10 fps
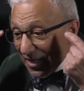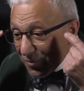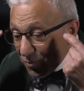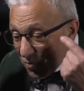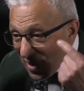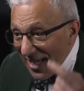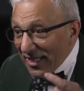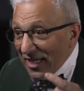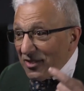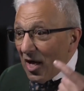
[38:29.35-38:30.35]

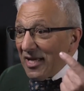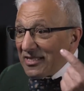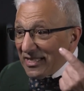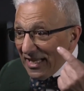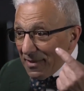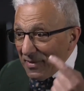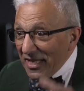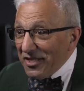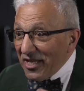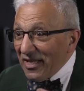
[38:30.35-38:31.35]
recognize
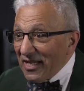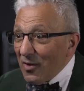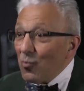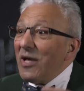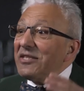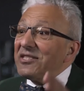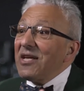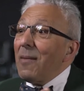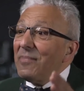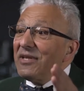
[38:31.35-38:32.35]
immediately when
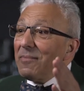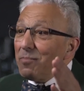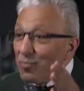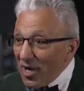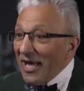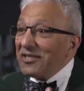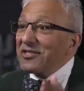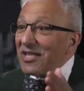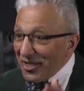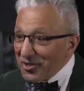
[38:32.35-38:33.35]
somebody
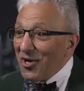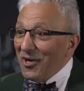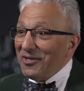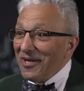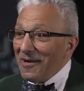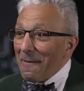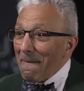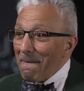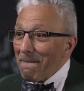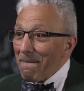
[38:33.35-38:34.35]
breaks a turn.
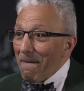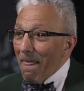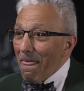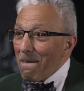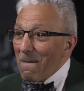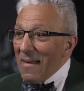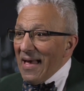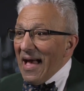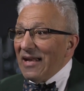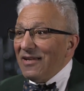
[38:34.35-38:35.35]

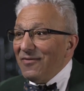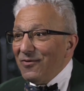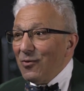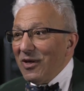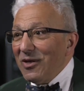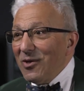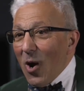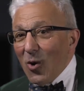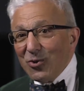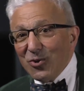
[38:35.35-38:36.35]
And if you
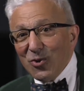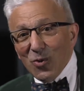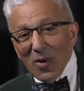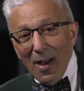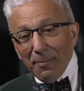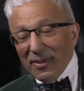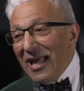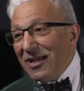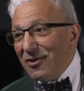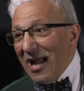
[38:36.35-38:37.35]
go to a
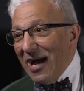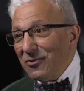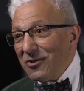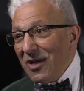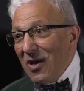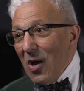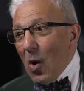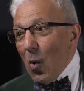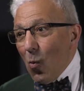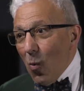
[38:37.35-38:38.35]
playground,
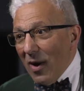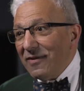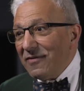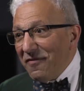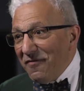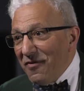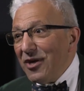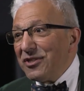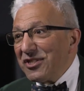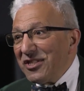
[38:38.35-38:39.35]
one of the
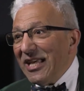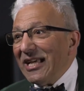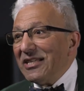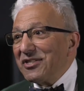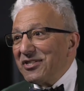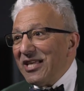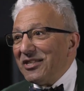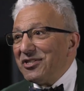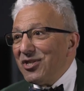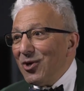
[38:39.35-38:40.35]
first things
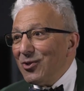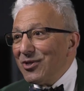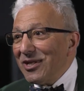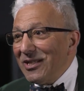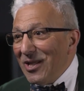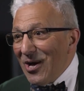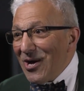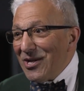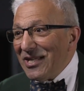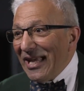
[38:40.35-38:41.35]
that children
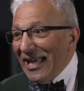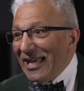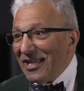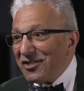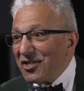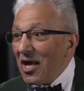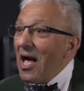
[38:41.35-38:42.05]
learn is,